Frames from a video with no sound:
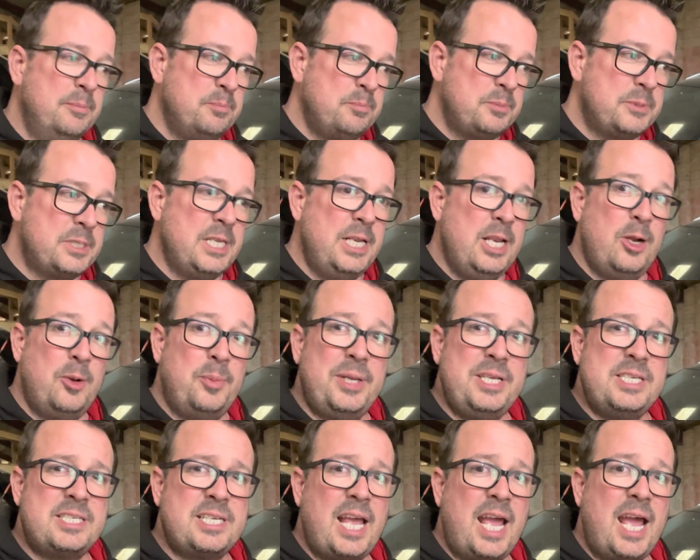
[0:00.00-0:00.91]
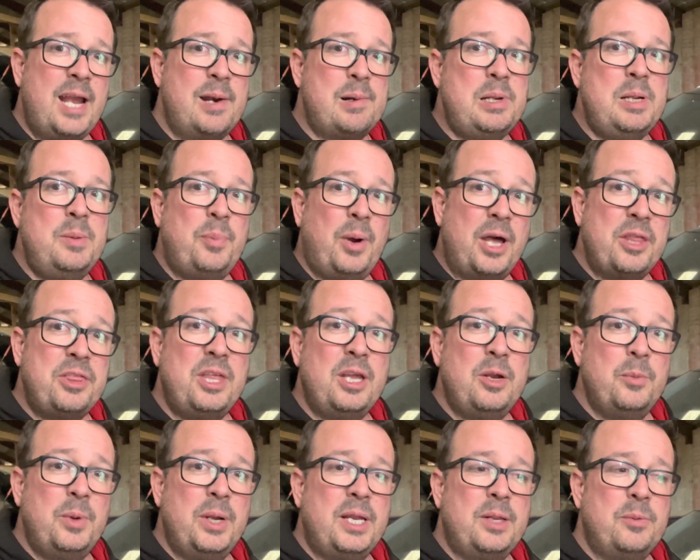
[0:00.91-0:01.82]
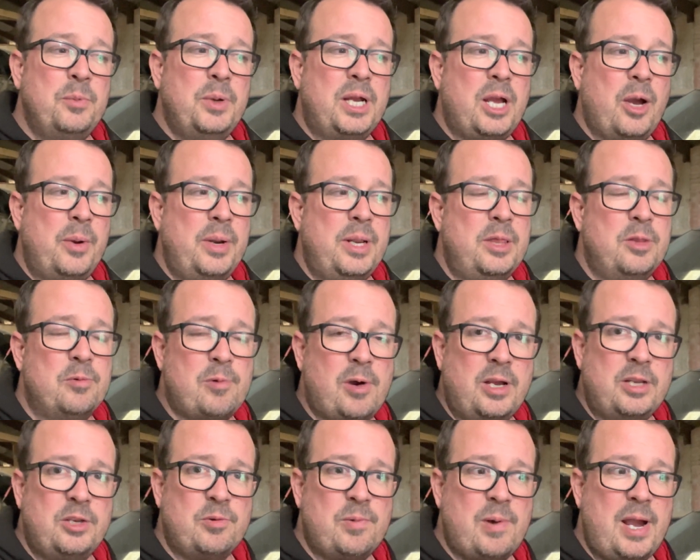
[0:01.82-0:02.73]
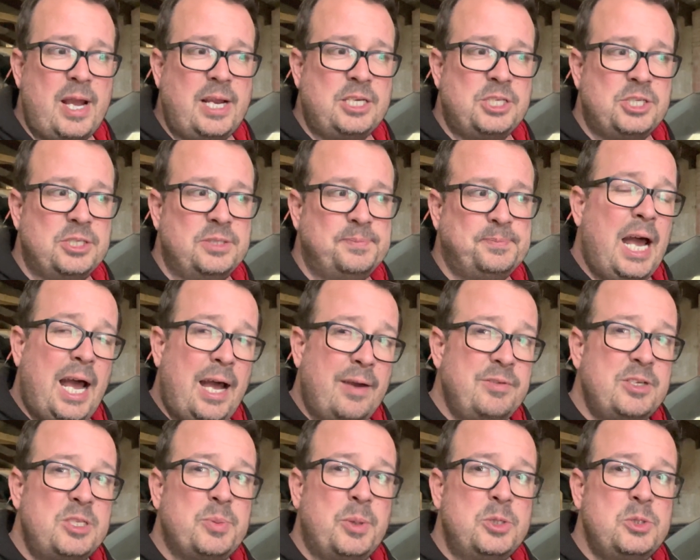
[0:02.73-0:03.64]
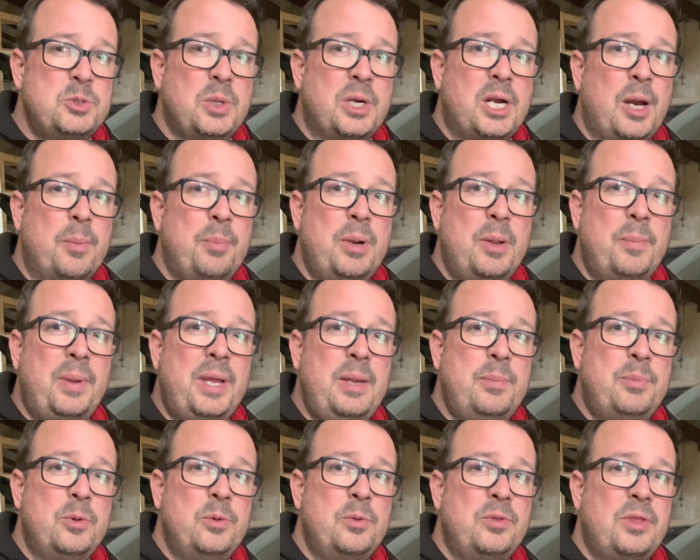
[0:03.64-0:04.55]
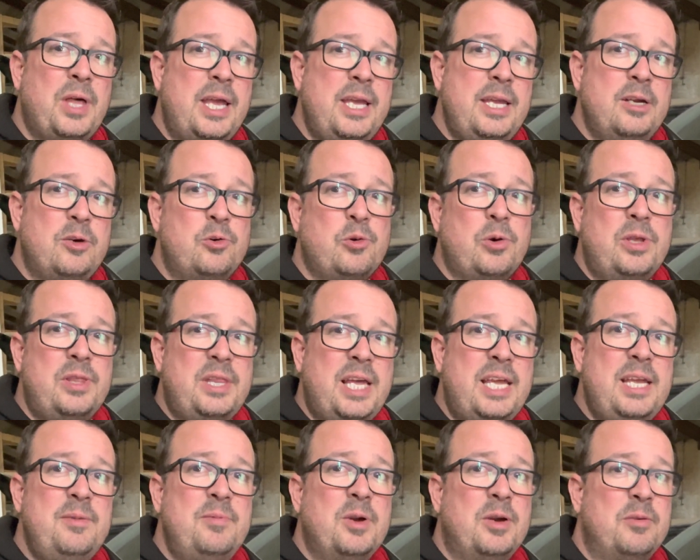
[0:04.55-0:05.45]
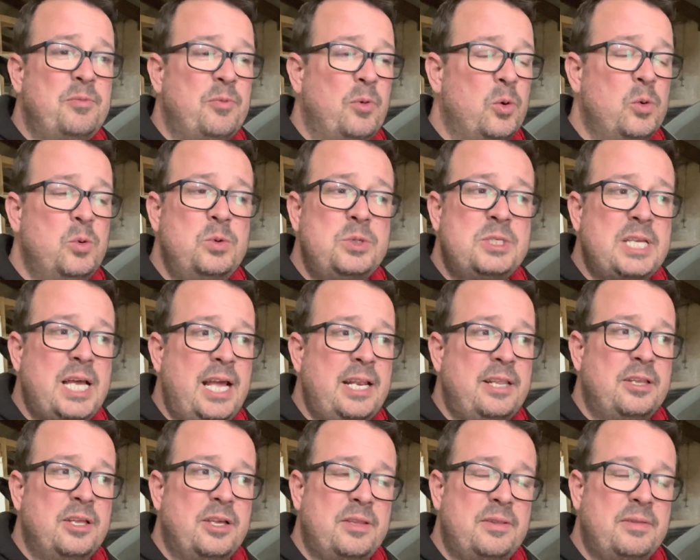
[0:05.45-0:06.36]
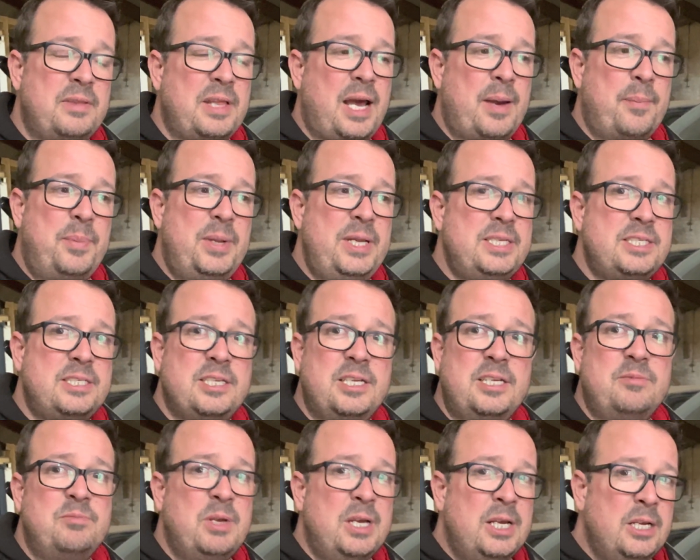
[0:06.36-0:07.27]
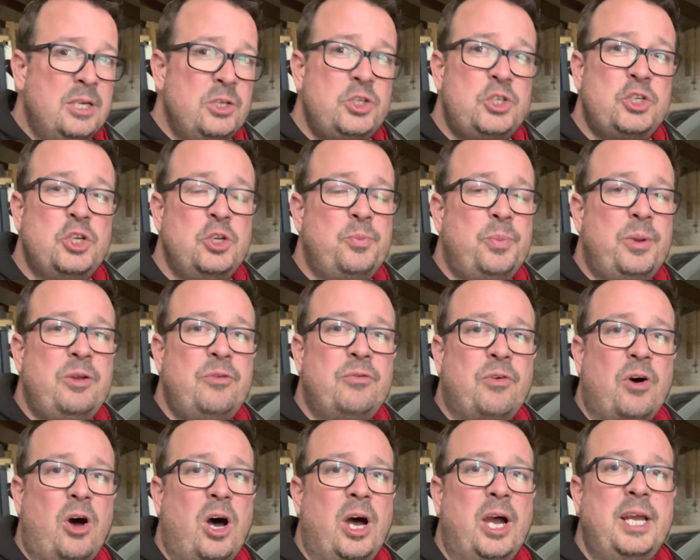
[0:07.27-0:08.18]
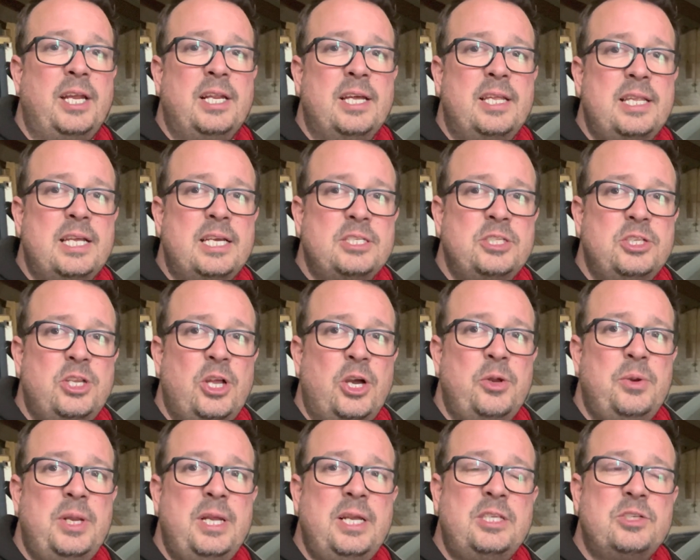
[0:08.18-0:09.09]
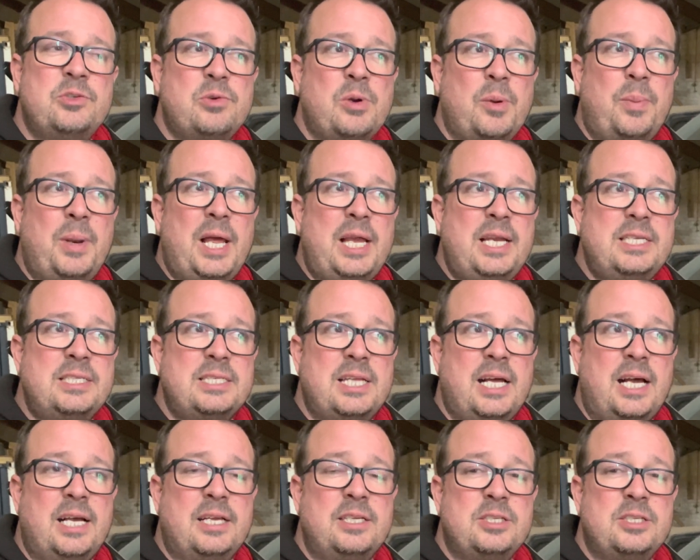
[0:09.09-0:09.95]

It's a little bit scary, but I think we're going in the right direction. Having spoke to a couple of people, they agree. They have all said that piston should be fine and there's no need to replace that.